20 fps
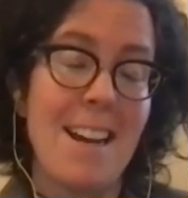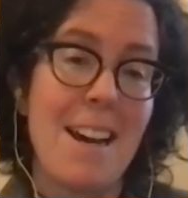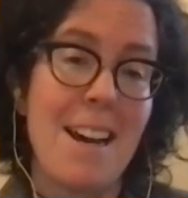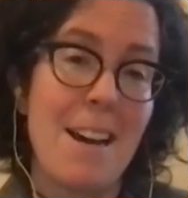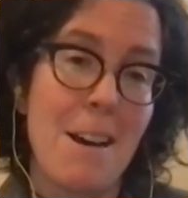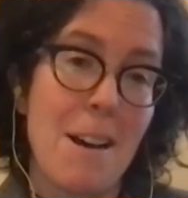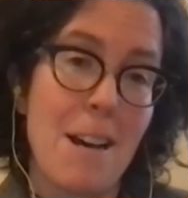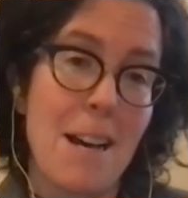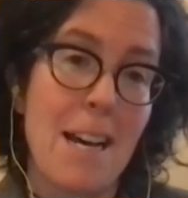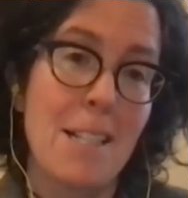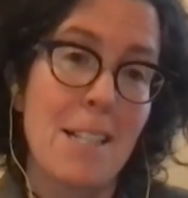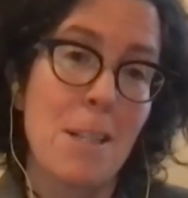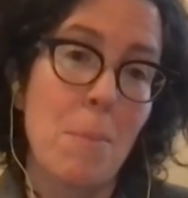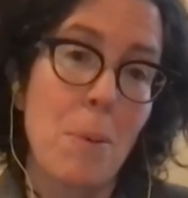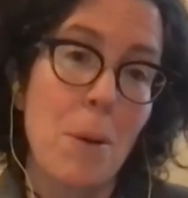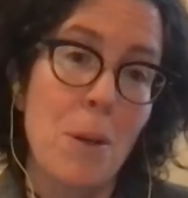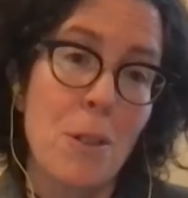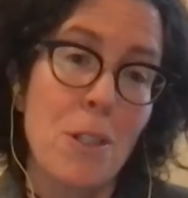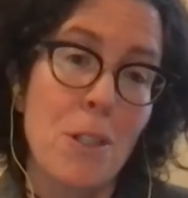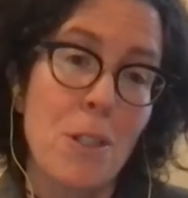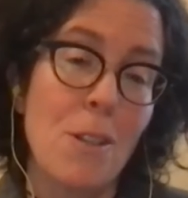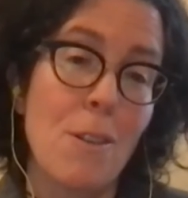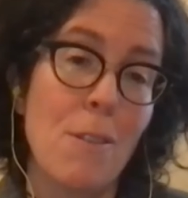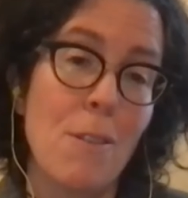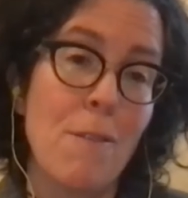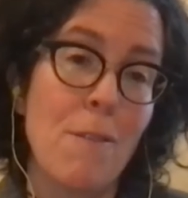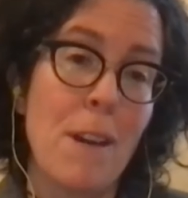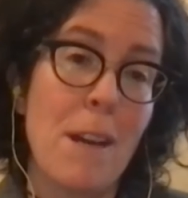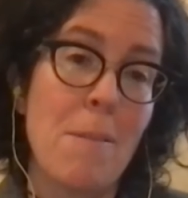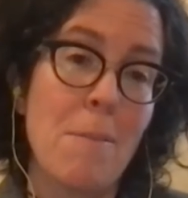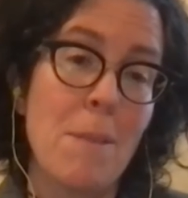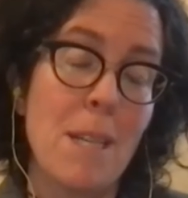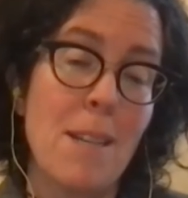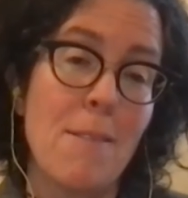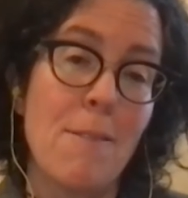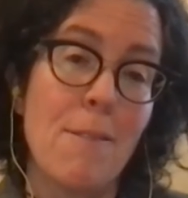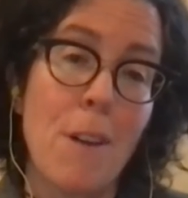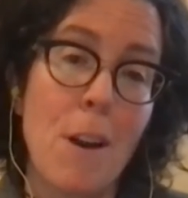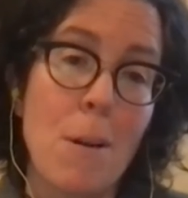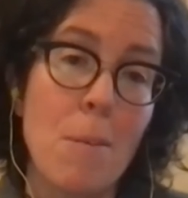As a personal
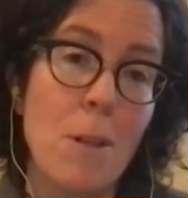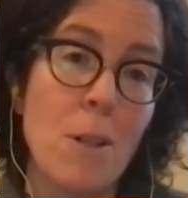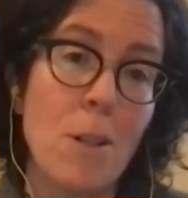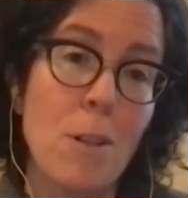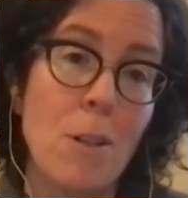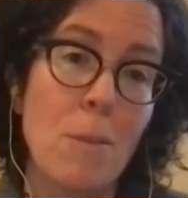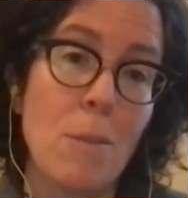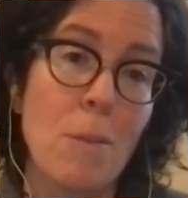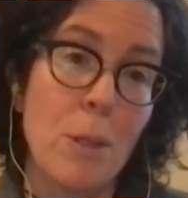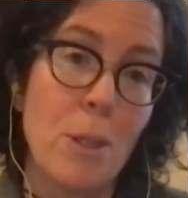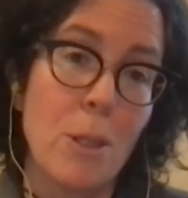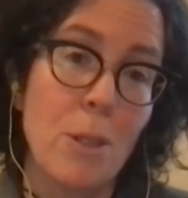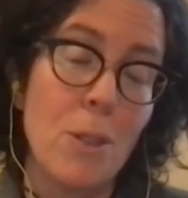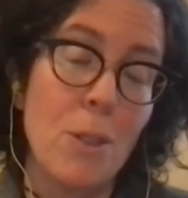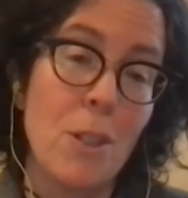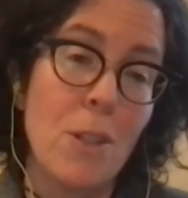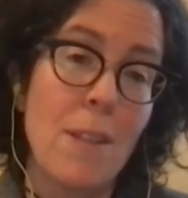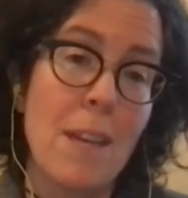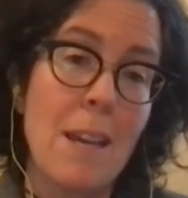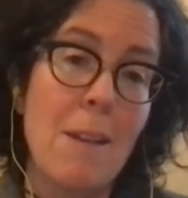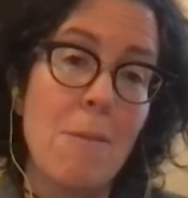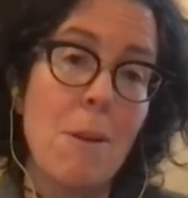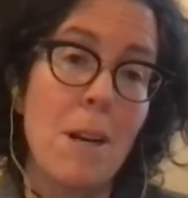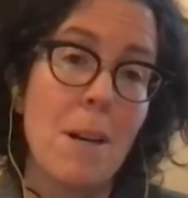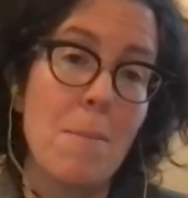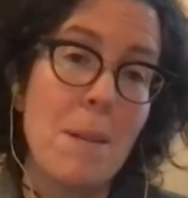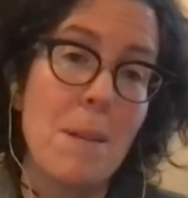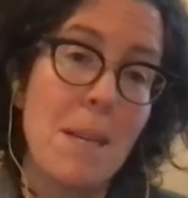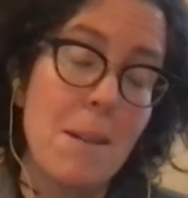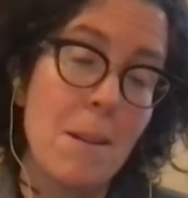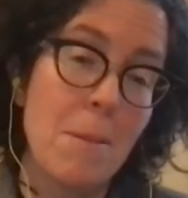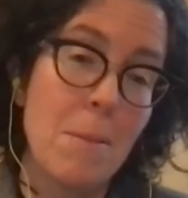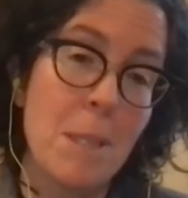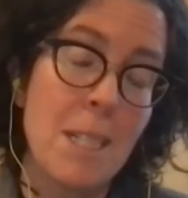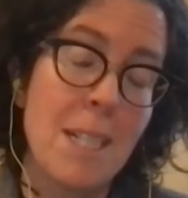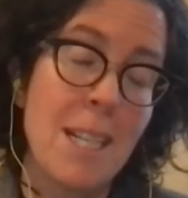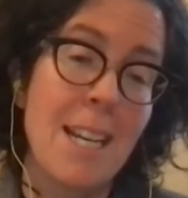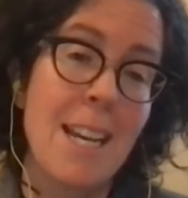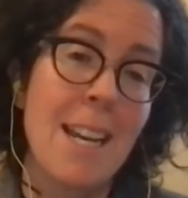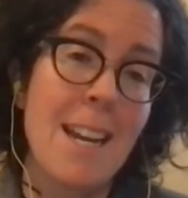family farmer or producer, they want to be able
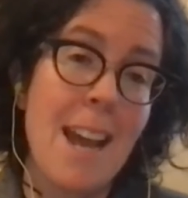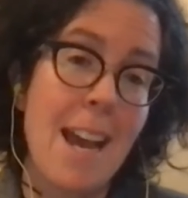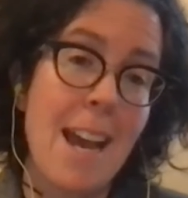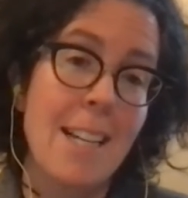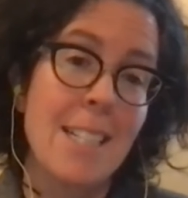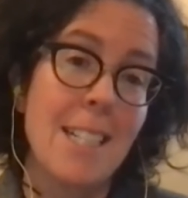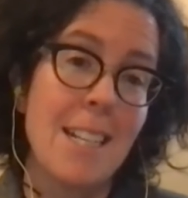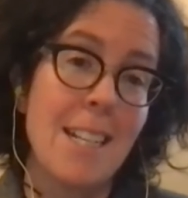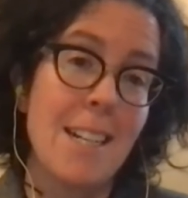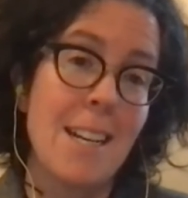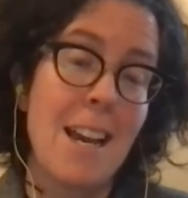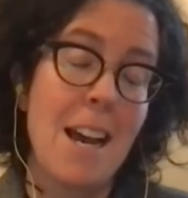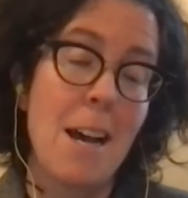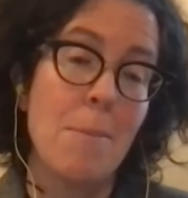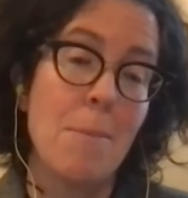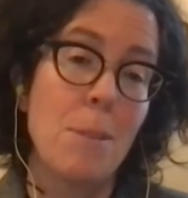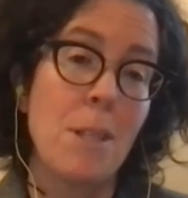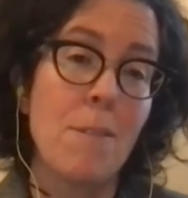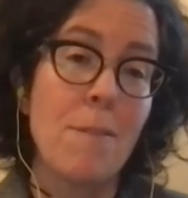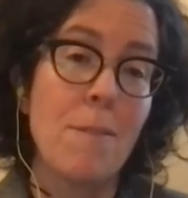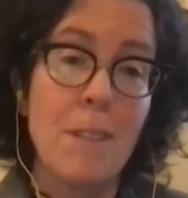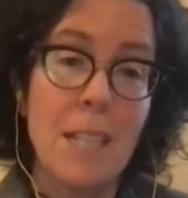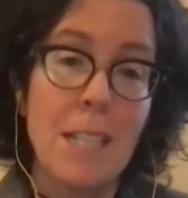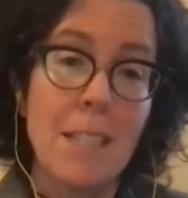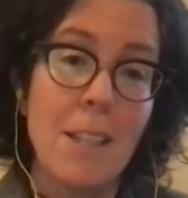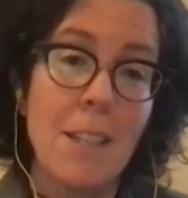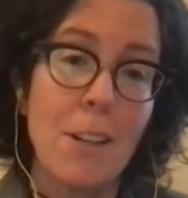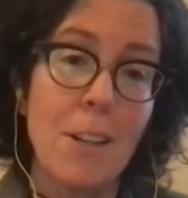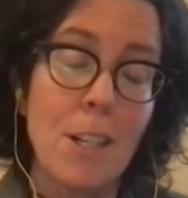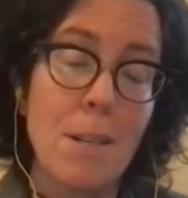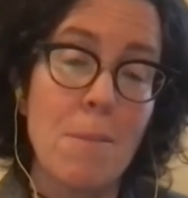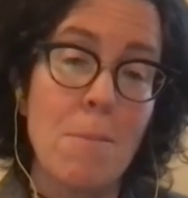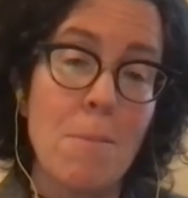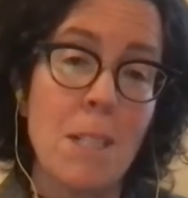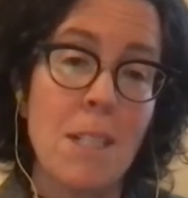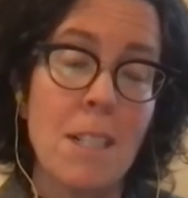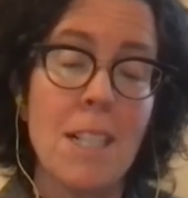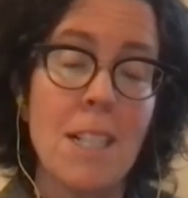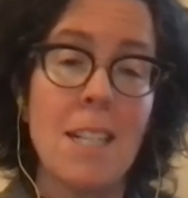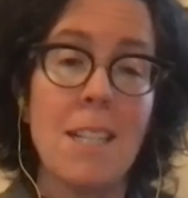to connect and help to feed their
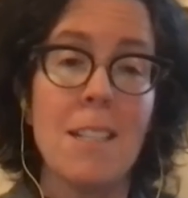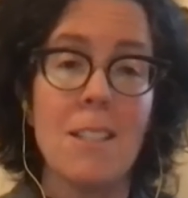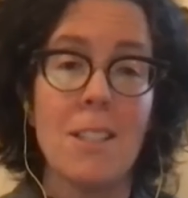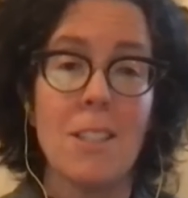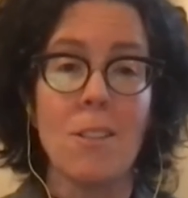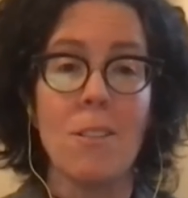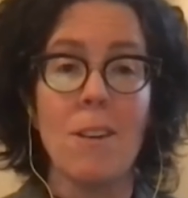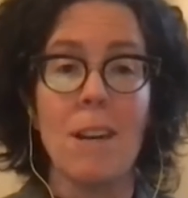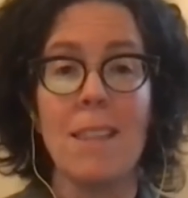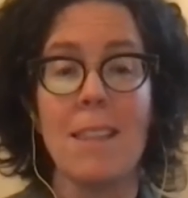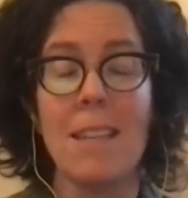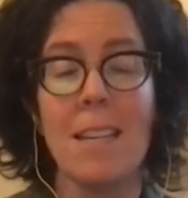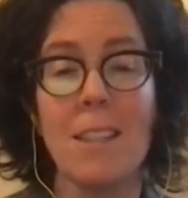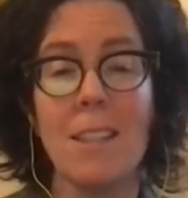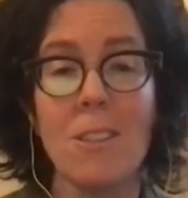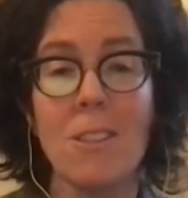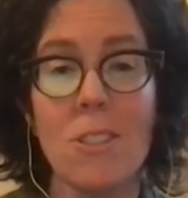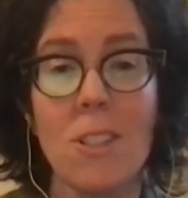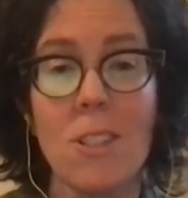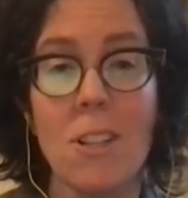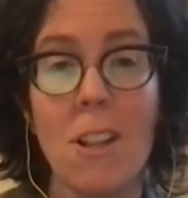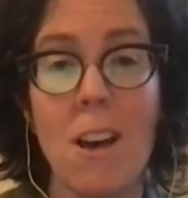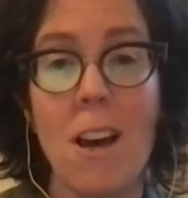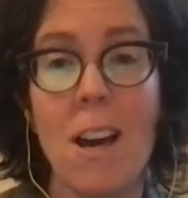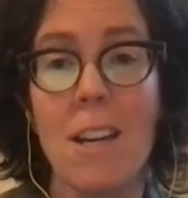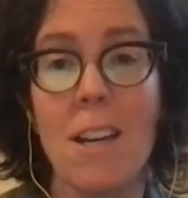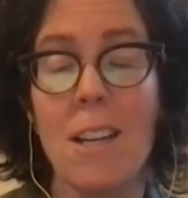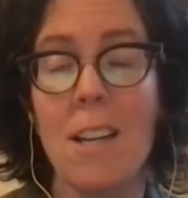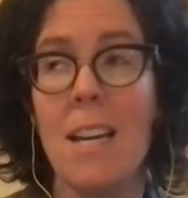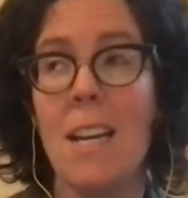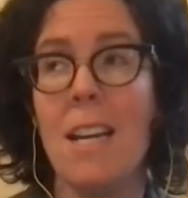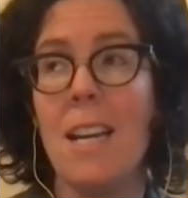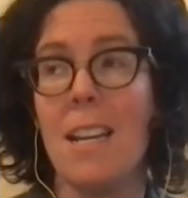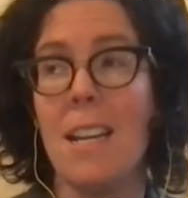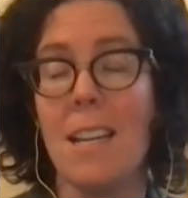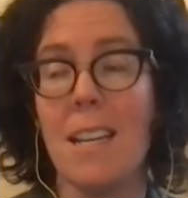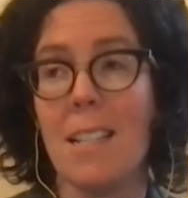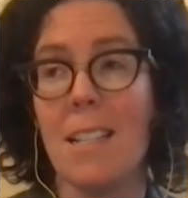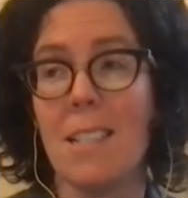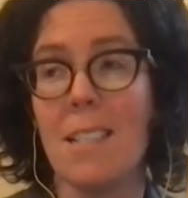community. So I think there's a lot,
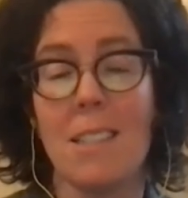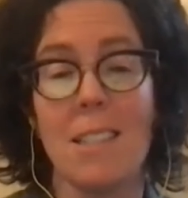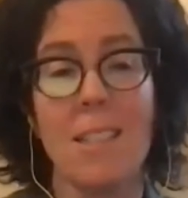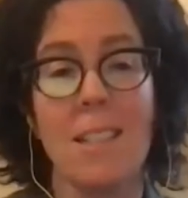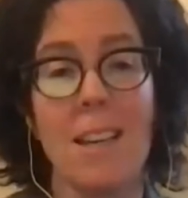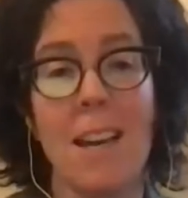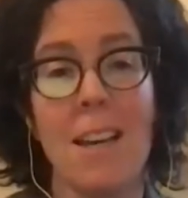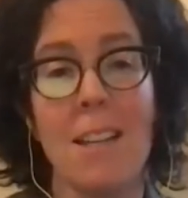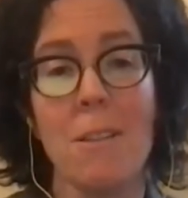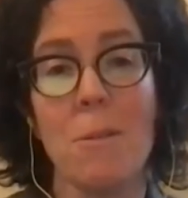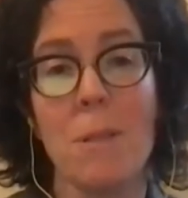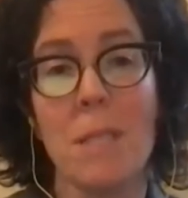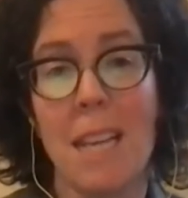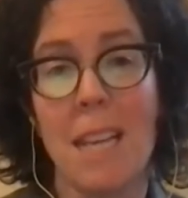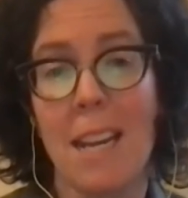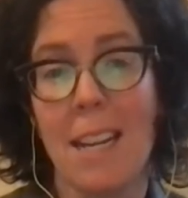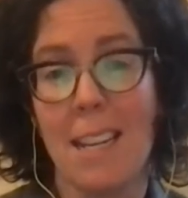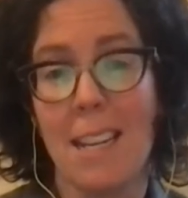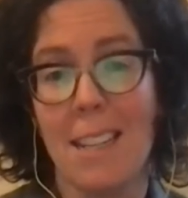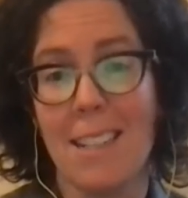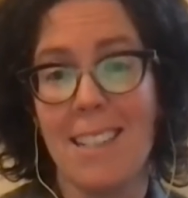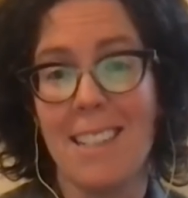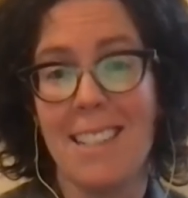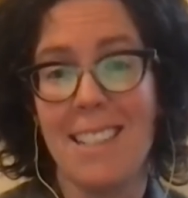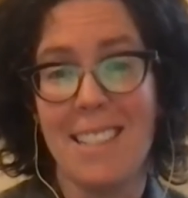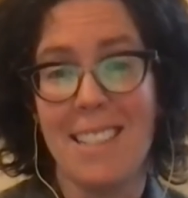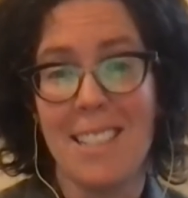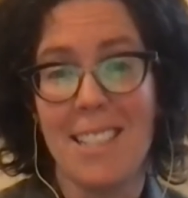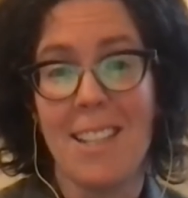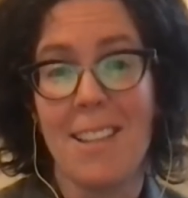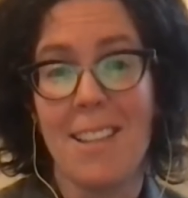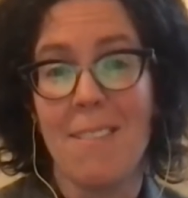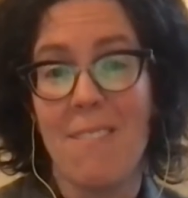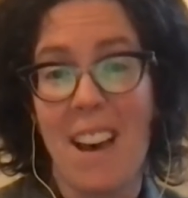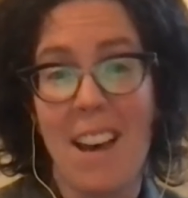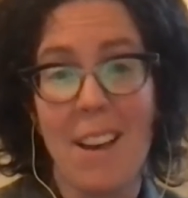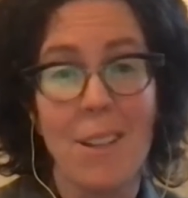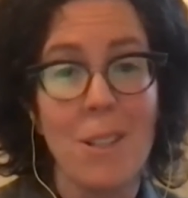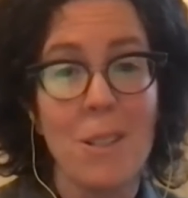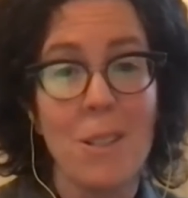as Heather was getting into the
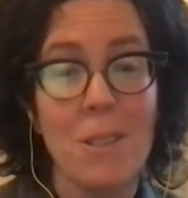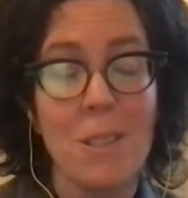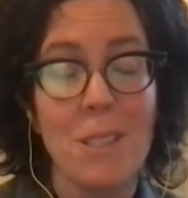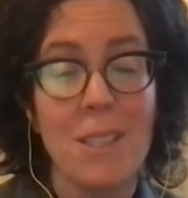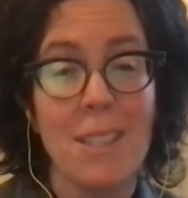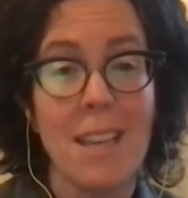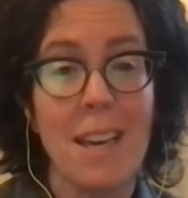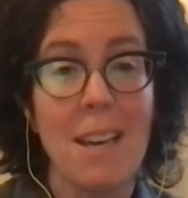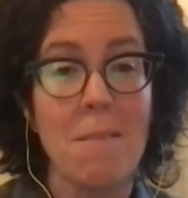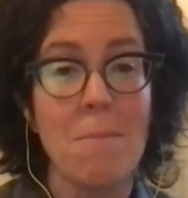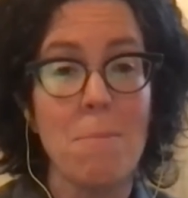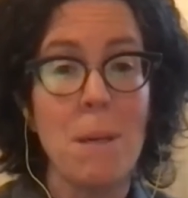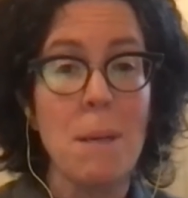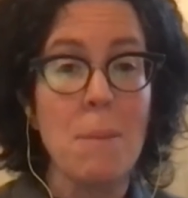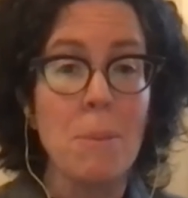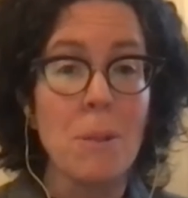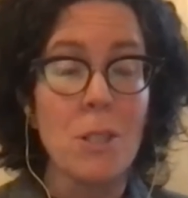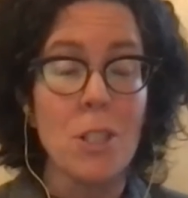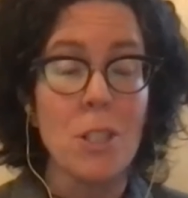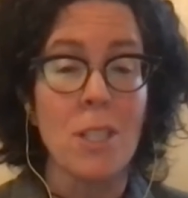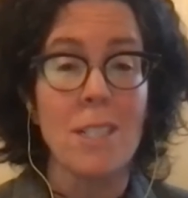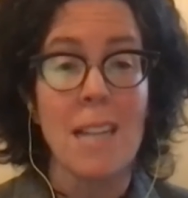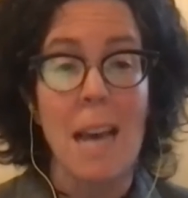values, that people share.